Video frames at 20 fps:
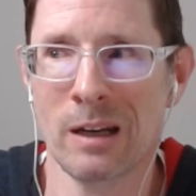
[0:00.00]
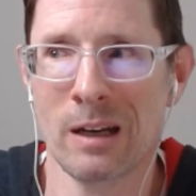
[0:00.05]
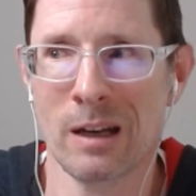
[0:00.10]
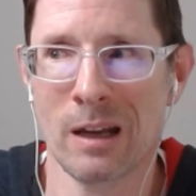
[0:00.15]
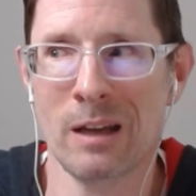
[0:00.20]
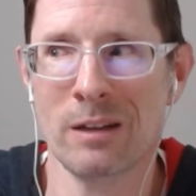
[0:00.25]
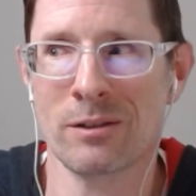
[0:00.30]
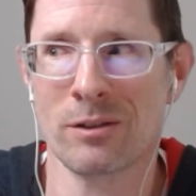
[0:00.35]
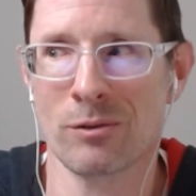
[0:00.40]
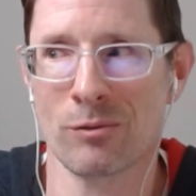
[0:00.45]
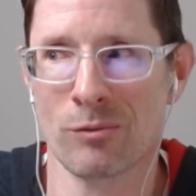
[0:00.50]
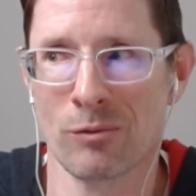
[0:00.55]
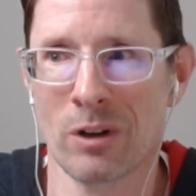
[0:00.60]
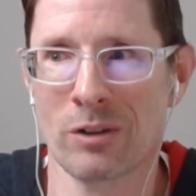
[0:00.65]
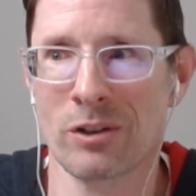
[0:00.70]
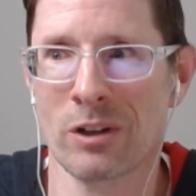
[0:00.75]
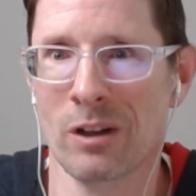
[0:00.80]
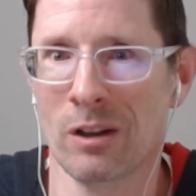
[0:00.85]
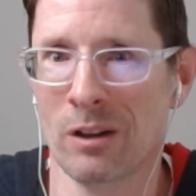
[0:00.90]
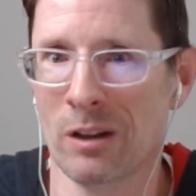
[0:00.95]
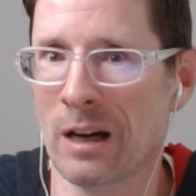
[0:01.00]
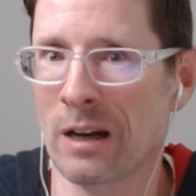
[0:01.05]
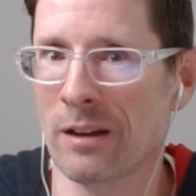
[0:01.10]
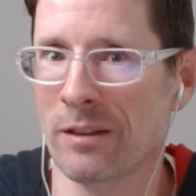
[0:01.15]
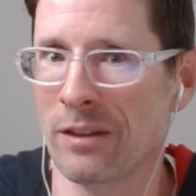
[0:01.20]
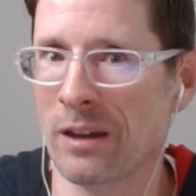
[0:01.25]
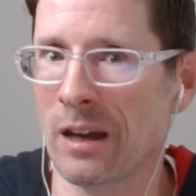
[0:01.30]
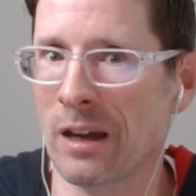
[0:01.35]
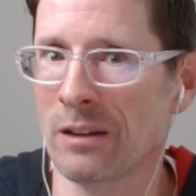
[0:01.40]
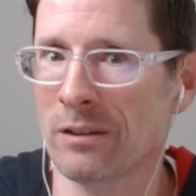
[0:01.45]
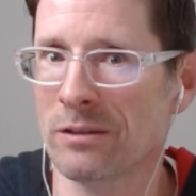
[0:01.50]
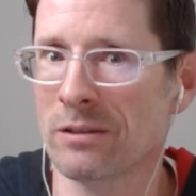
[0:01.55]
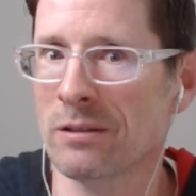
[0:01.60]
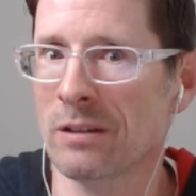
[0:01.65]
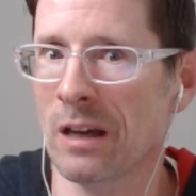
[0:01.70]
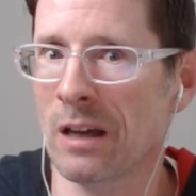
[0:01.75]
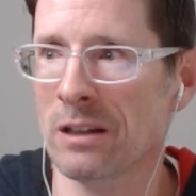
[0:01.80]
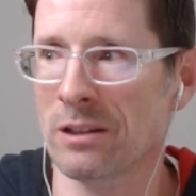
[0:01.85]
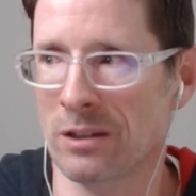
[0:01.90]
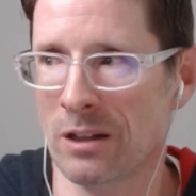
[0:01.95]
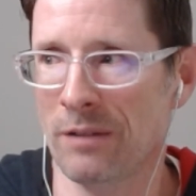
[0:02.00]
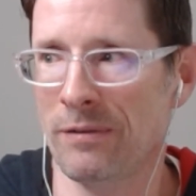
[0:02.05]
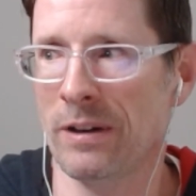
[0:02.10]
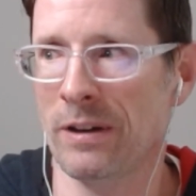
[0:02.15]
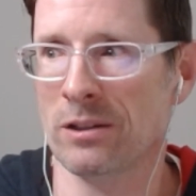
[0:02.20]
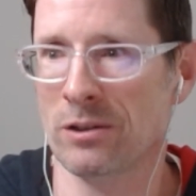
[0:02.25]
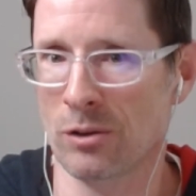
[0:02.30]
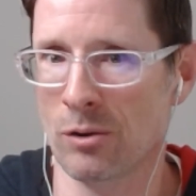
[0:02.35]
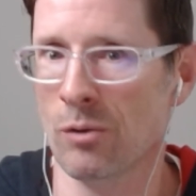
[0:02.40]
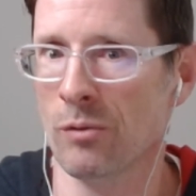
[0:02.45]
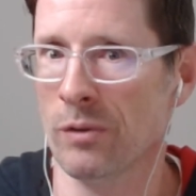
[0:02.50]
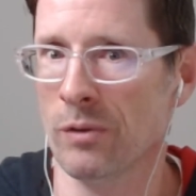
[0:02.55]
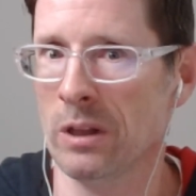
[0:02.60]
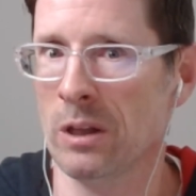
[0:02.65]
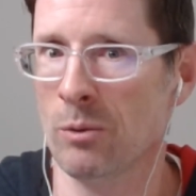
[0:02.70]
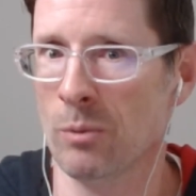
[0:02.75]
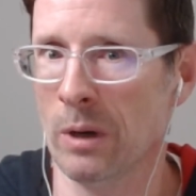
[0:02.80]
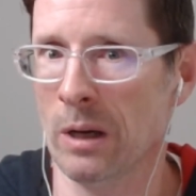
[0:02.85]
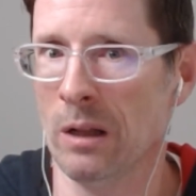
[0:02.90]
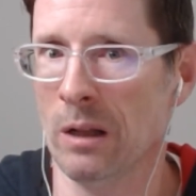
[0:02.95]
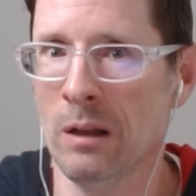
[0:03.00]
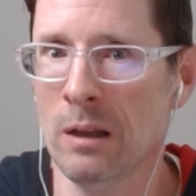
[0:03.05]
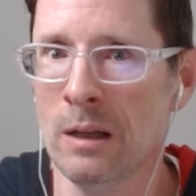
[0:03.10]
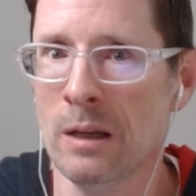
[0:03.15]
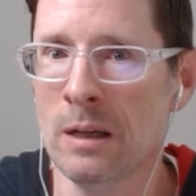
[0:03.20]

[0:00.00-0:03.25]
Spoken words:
days is rushing a lot of things and stuff has to go really well,